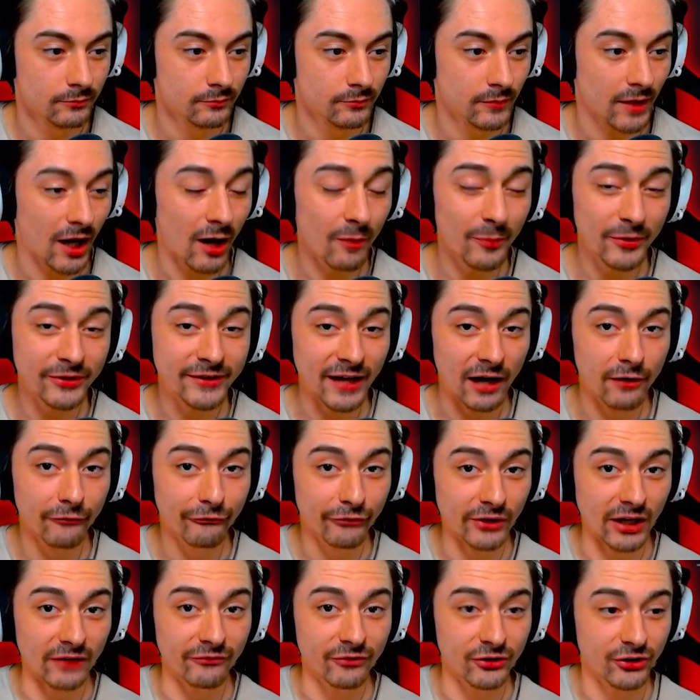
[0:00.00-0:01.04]
I'll be down for
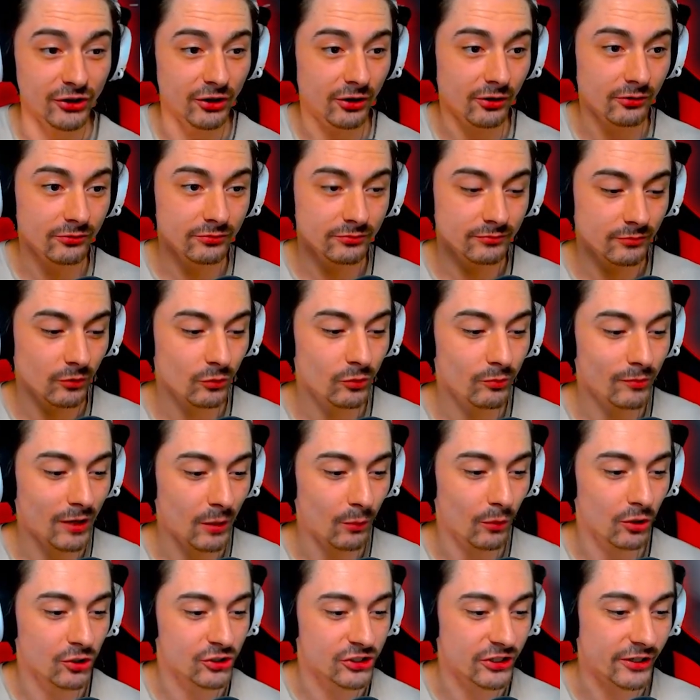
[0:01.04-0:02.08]
that video. Wouldn't mind
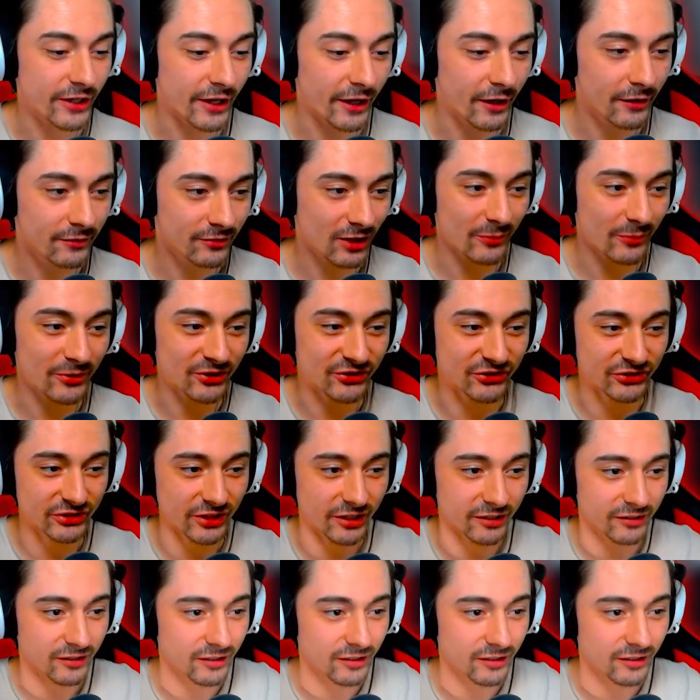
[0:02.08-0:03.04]
watching that. That'd be sick.